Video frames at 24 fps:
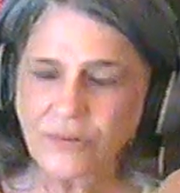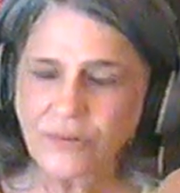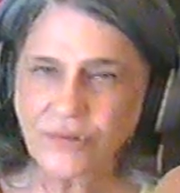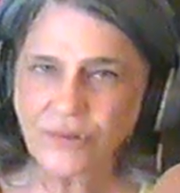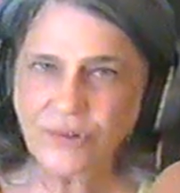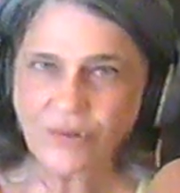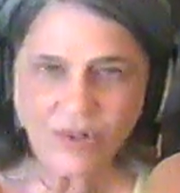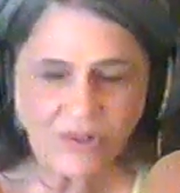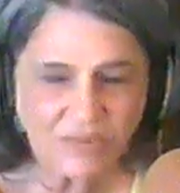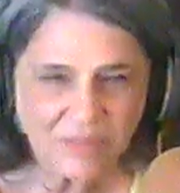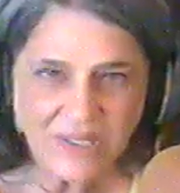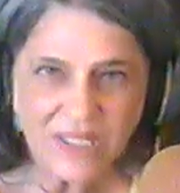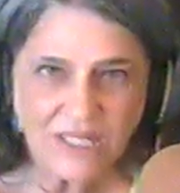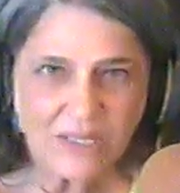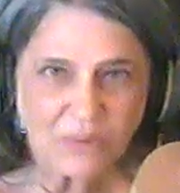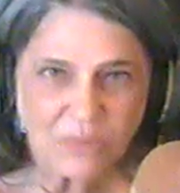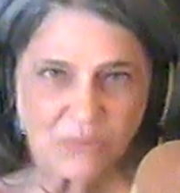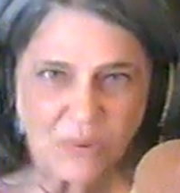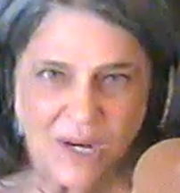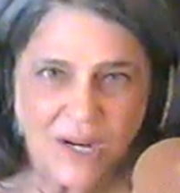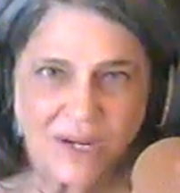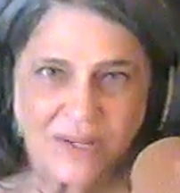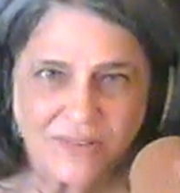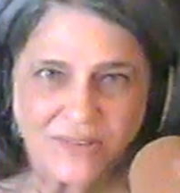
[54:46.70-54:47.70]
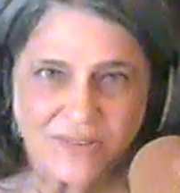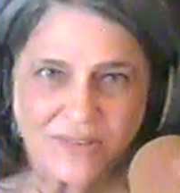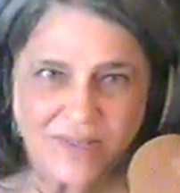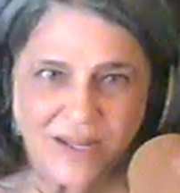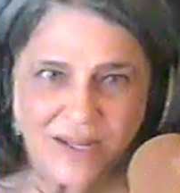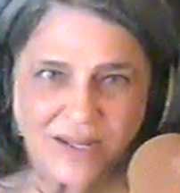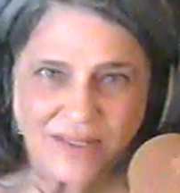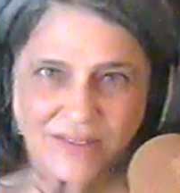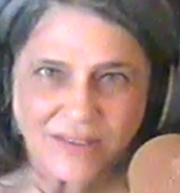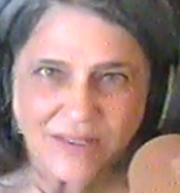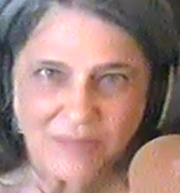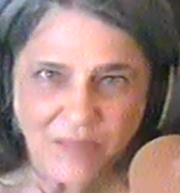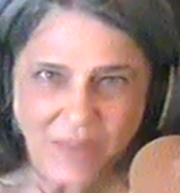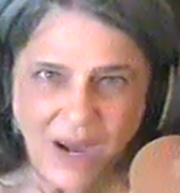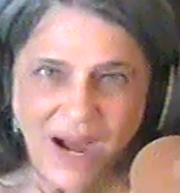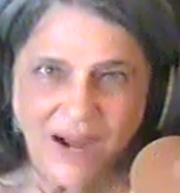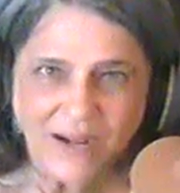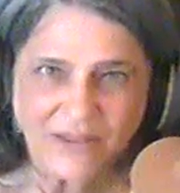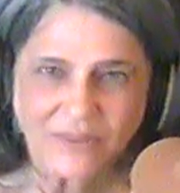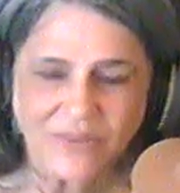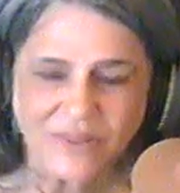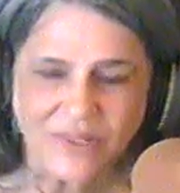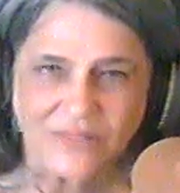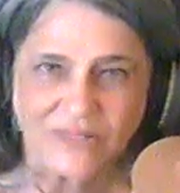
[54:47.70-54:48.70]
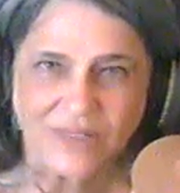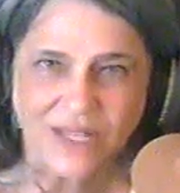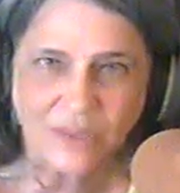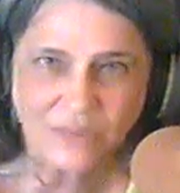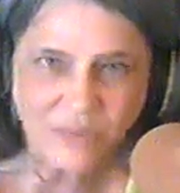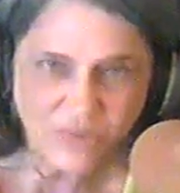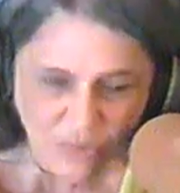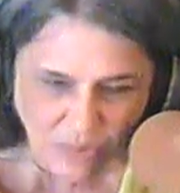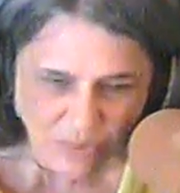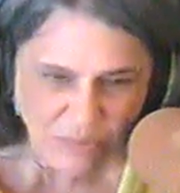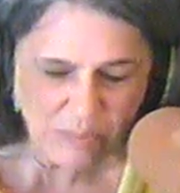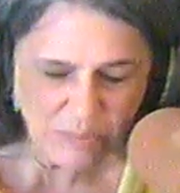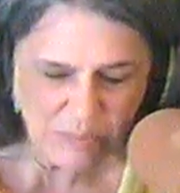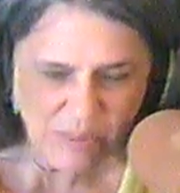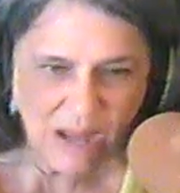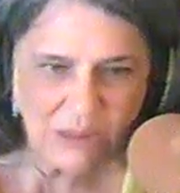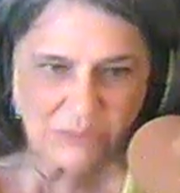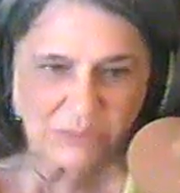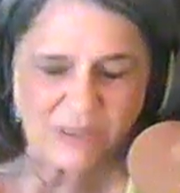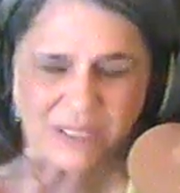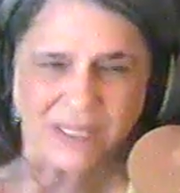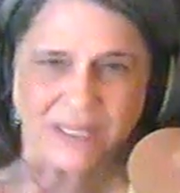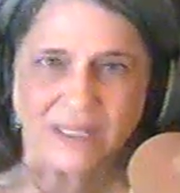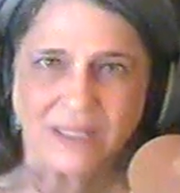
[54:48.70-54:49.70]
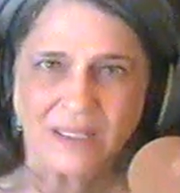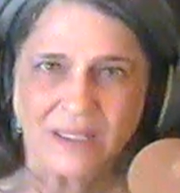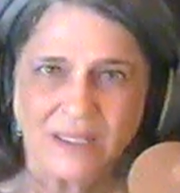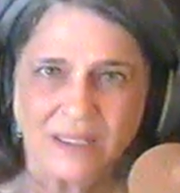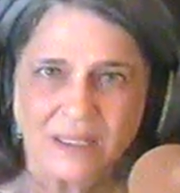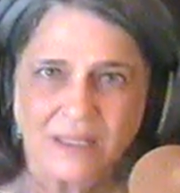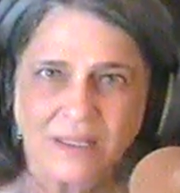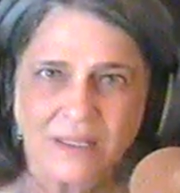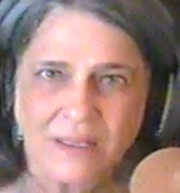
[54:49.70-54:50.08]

Germany was a democracy. It was a republic.